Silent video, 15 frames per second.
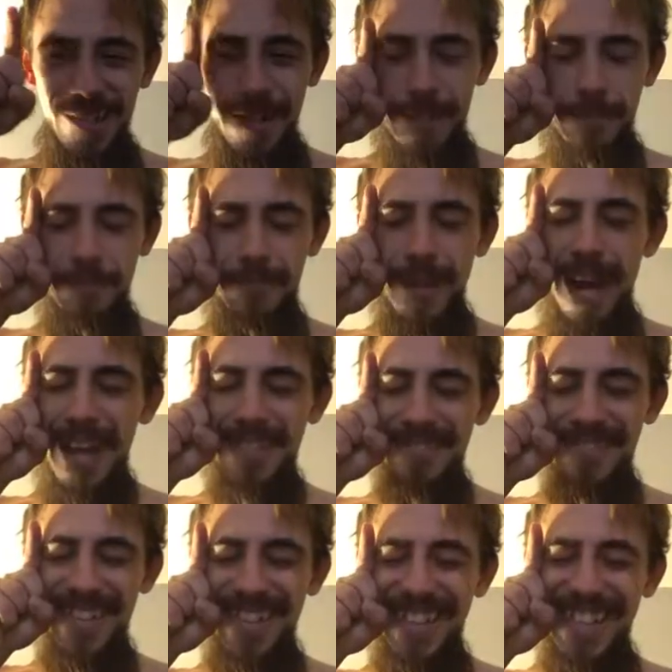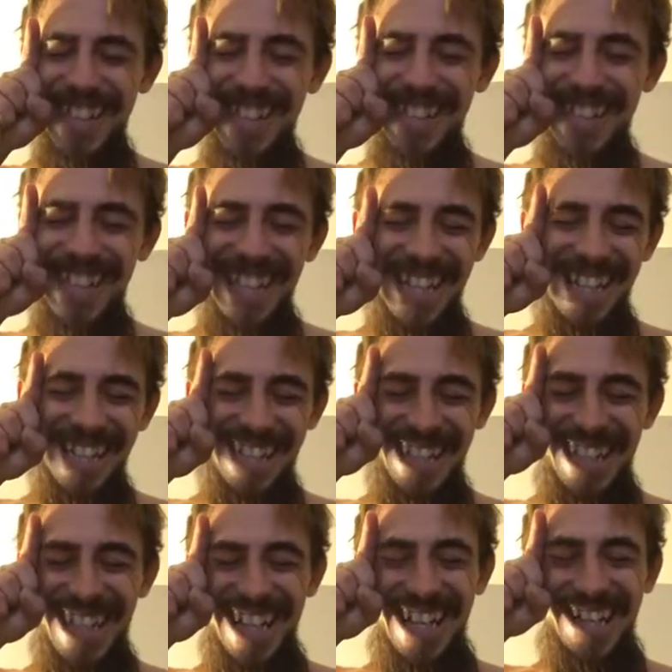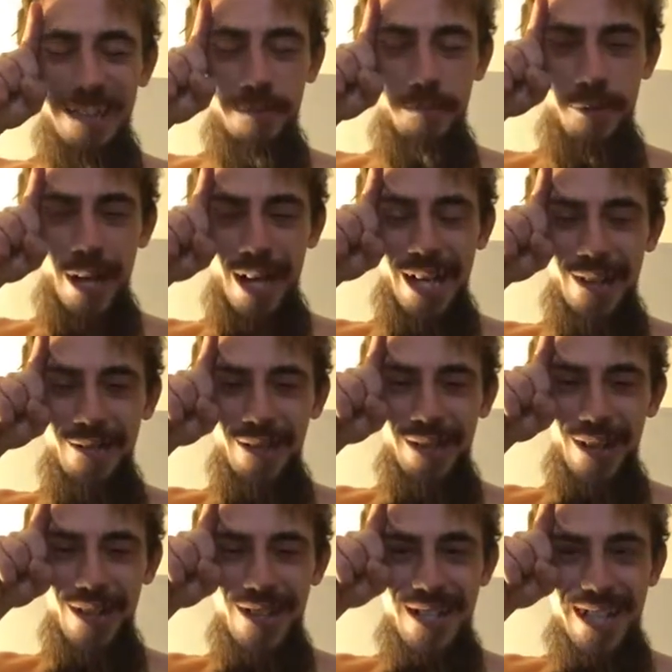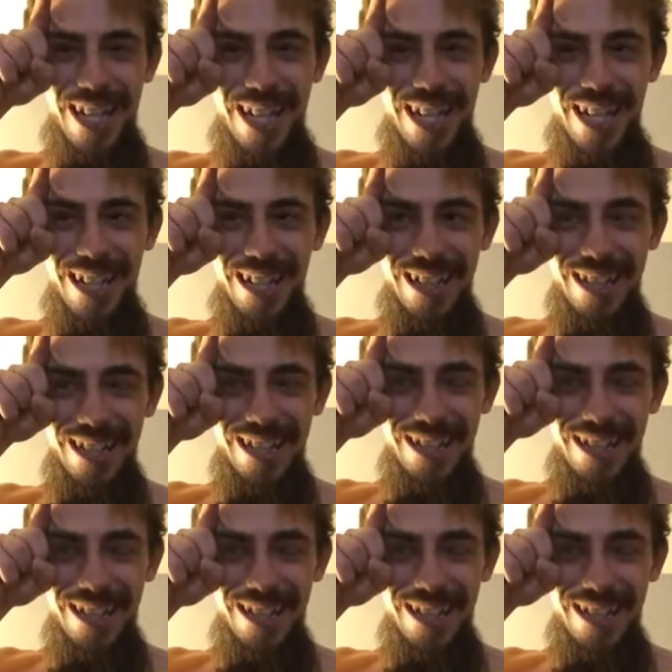We have the possibility to get the ether pregnant with our seed.